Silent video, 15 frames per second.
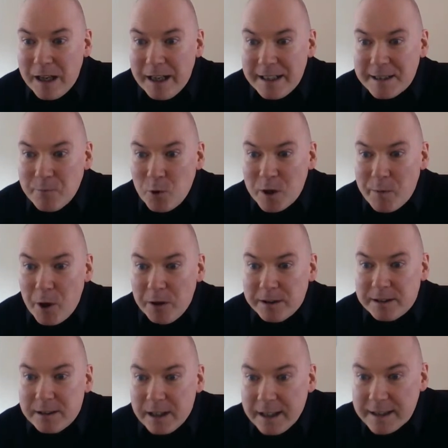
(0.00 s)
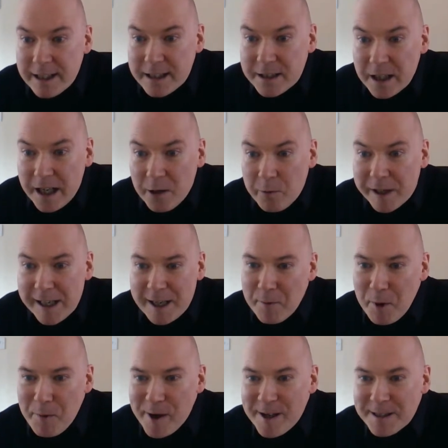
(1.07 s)
It's more about, it says Wiki
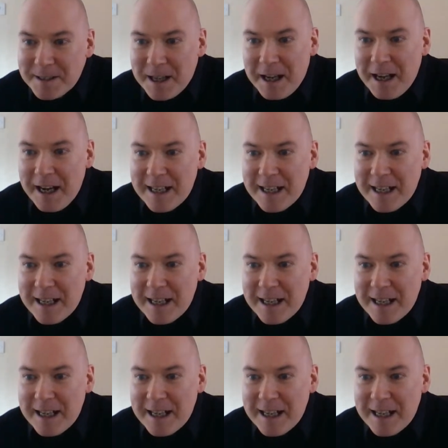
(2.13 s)
Gummy Bears,